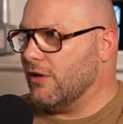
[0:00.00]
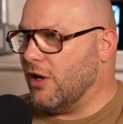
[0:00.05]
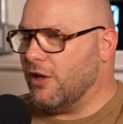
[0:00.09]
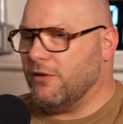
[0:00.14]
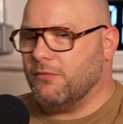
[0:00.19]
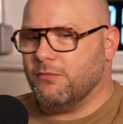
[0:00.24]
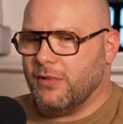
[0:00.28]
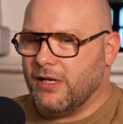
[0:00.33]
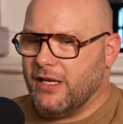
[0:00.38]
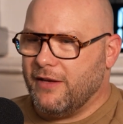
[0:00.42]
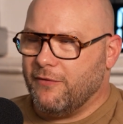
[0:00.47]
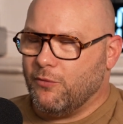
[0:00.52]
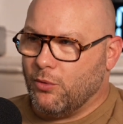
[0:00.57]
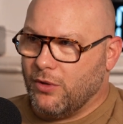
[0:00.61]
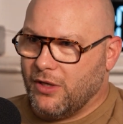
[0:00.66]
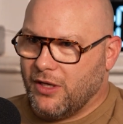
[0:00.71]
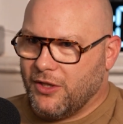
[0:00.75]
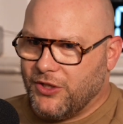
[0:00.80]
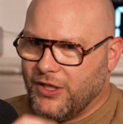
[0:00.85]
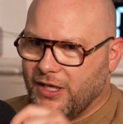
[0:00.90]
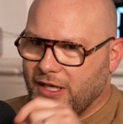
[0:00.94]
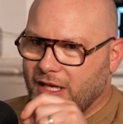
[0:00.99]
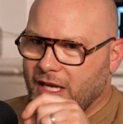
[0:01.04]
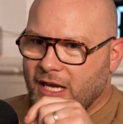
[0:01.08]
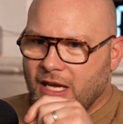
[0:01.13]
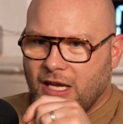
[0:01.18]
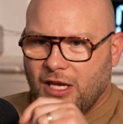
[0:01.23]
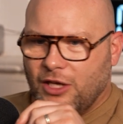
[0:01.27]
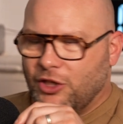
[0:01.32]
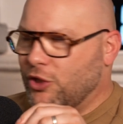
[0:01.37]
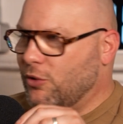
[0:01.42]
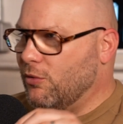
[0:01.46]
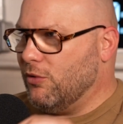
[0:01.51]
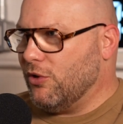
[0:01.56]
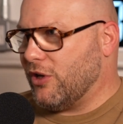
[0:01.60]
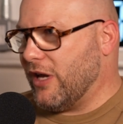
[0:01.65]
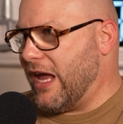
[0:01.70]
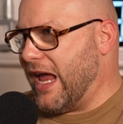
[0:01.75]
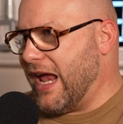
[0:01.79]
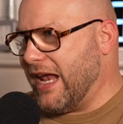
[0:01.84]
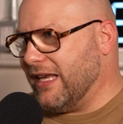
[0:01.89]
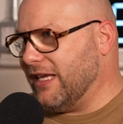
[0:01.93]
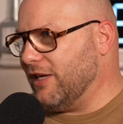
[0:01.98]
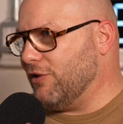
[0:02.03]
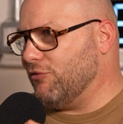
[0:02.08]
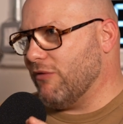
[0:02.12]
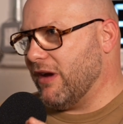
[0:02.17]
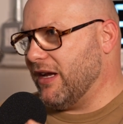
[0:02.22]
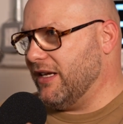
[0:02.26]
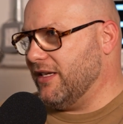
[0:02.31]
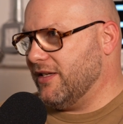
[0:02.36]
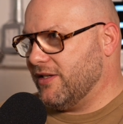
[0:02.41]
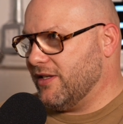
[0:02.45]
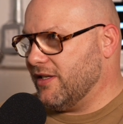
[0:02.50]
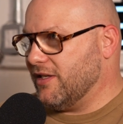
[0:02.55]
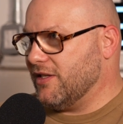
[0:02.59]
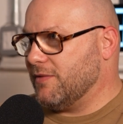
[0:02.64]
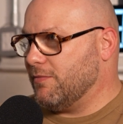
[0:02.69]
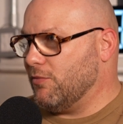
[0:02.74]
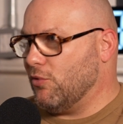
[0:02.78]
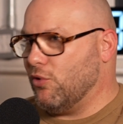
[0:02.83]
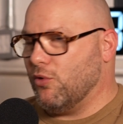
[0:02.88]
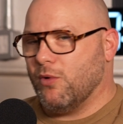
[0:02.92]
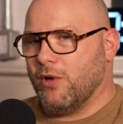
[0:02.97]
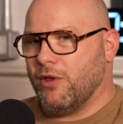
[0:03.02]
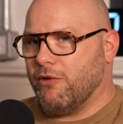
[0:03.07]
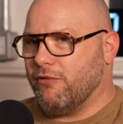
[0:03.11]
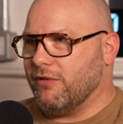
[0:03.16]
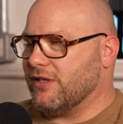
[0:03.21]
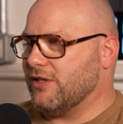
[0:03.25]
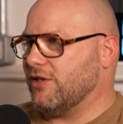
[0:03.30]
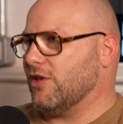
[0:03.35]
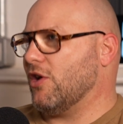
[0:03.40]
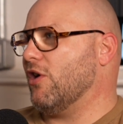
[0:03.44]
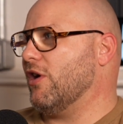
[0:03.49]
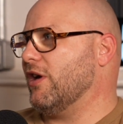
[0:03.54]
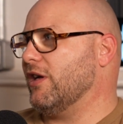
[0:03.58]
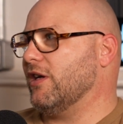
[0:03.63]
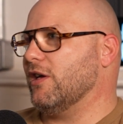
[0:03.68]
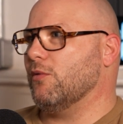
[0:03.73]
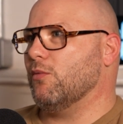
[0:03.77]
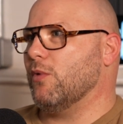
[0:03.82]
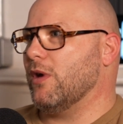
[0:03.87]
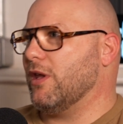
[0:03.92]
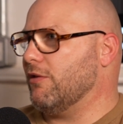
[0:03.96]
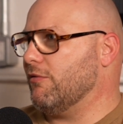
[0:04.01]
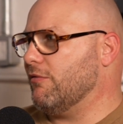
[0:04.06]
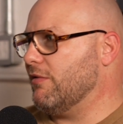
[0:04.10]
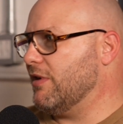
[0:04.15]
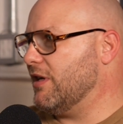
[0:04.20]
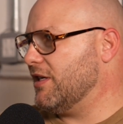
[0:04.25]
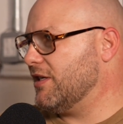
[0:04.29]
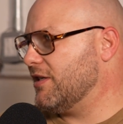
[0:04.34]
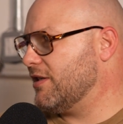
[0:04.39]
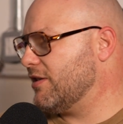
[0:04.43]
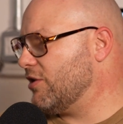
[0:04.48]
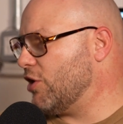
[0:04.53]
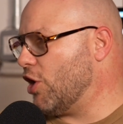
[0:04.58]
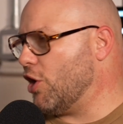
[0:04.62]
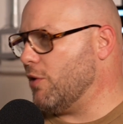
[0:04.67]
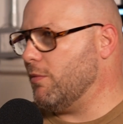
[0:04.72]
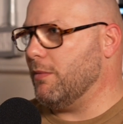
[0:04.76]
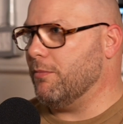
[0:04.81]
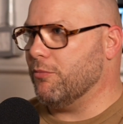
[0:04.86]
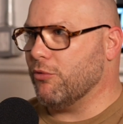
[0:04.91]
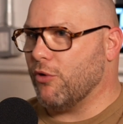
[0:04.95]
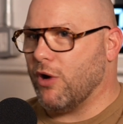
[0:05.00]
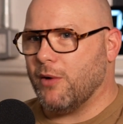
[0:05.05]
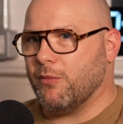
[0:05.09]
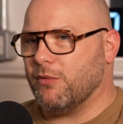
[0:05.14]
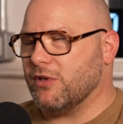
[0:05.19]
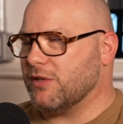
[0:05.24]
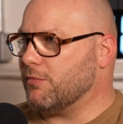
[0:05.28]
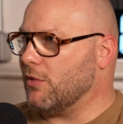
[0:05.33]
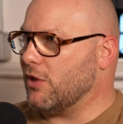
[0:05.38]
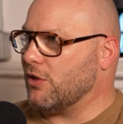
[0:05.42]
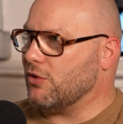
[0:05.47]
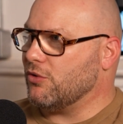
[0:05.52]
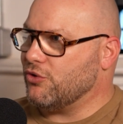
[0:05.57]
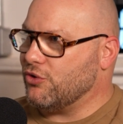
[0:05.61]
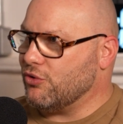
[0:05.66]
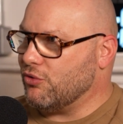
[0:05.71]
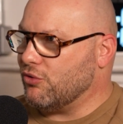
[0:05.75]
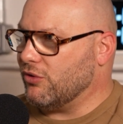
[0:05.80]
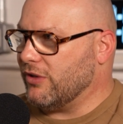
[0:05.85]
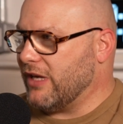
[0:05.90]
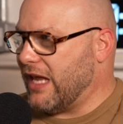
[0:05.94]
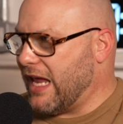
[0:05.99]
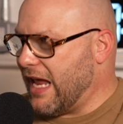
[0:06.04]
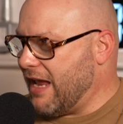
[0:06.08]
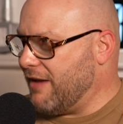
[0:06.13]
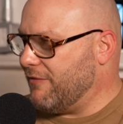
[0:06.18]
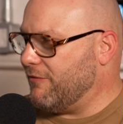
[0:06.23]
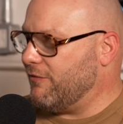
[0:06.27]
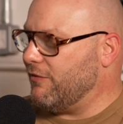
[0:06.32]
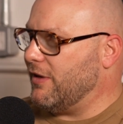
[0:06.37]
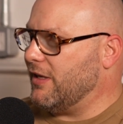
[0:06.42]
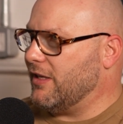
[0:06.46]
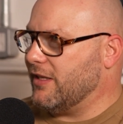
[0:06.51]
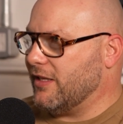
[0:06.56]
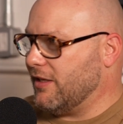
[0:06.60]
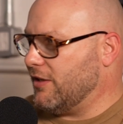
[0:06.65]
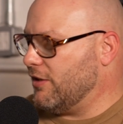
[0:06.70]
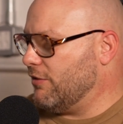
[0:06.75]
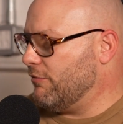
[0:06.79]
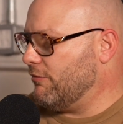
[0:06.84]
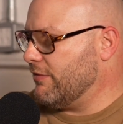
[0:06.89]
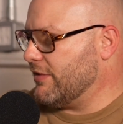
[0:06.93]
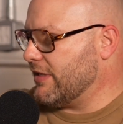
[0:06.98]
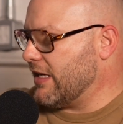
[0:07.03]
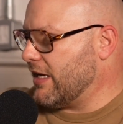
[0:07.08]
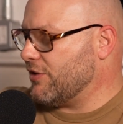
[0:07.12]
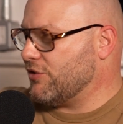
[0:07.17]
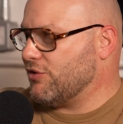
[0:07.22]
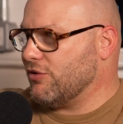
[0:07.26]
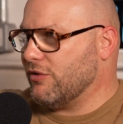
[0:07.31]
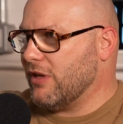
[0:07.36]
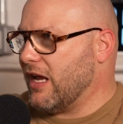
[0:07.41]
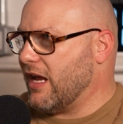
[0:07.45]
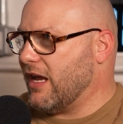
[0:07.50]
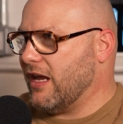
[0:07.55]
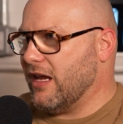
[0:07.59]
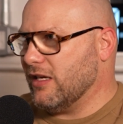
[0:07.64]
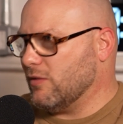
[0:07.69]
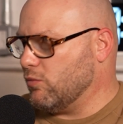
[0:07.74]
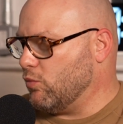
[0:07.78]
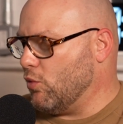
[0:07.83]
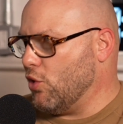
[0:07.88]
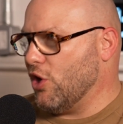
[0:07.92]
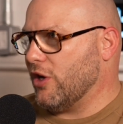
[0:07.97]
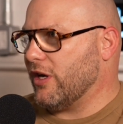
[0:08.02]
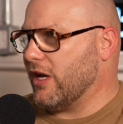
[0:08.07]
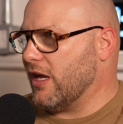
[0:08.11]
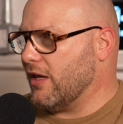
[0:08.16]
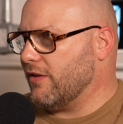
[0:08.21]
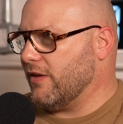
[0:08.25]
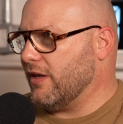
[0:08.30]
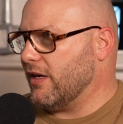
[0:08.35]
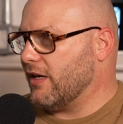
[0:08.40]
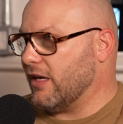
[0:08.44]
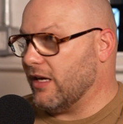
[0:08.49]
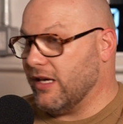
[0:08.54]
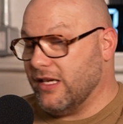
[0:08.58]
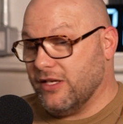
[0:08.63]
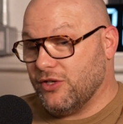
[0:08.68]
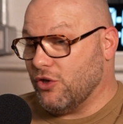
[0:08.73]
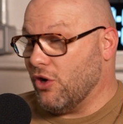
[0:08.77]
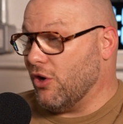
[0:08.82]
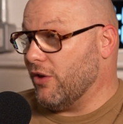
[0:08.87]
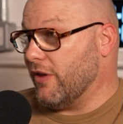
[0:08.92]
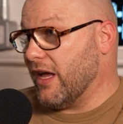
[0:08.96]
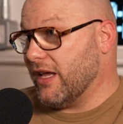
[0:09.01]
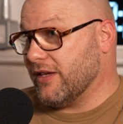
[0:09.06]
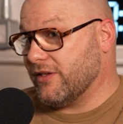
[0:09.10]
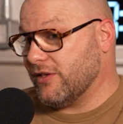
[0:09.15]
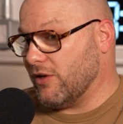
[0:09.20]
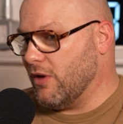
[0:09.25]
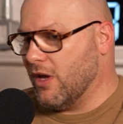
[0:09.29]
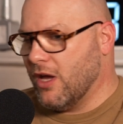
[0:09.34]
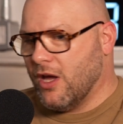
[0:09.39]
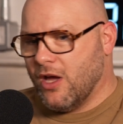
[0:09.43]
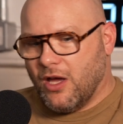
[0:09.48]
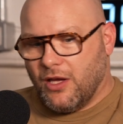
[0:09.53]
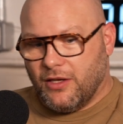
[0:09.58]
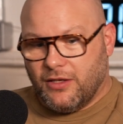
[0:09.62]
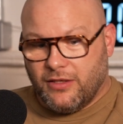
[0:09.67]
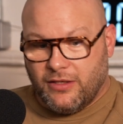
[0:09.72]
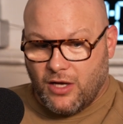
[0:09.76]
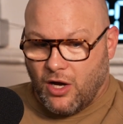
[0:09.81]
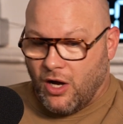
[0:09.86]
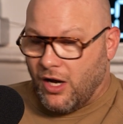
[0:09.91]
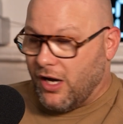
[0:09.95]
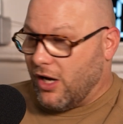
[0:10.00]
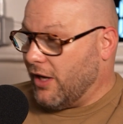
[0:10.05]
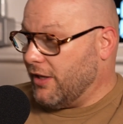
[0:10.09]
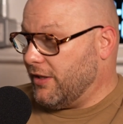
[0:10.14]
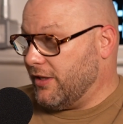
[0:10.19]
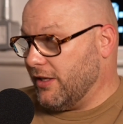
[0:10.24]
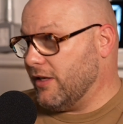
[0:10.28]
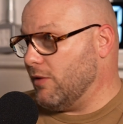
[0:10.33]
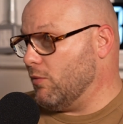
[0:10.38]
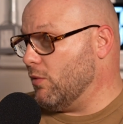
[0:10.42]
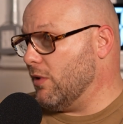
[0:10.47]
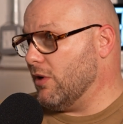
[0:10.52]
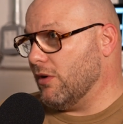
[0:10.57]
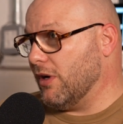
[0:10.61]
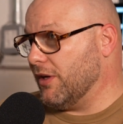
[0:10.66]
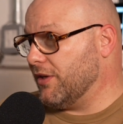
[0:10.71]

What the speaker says: Unbelievable. And I think you look at any greats in sport, whether it's Tiger, whether it's Kobe Bryant, whether it's Michael Jordan, everything that resounds through that is work ethic. And he's got that. So I think he will.